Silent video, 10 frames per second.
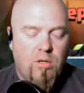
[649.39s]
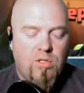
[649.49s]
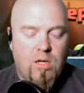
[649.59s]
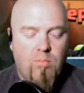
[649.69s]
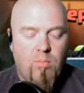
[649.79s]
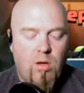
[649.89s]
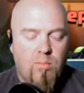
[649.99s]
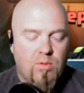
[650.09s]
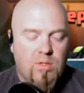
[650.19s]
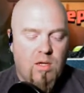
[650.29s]
Giant bomb
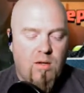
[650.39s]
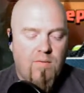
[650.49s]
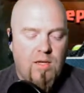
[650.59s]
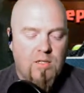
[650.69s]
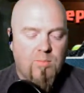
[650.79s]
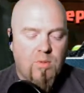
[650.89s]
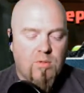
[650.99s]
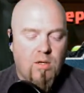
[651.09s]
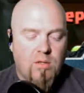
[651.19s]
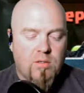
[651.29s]
goes off, Expo's
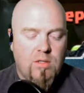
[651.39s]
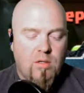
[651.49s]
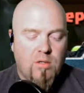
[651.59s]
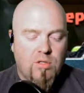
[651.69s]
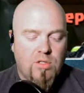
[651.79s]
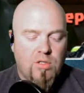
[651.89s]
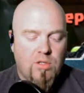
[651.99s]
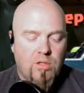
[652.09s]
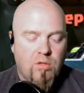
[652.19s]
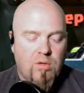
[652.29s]
locked in on her, she's
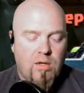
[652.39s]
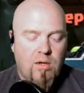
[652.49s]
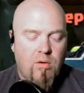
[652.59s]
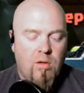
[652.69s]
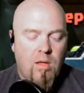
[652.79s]
going to go down.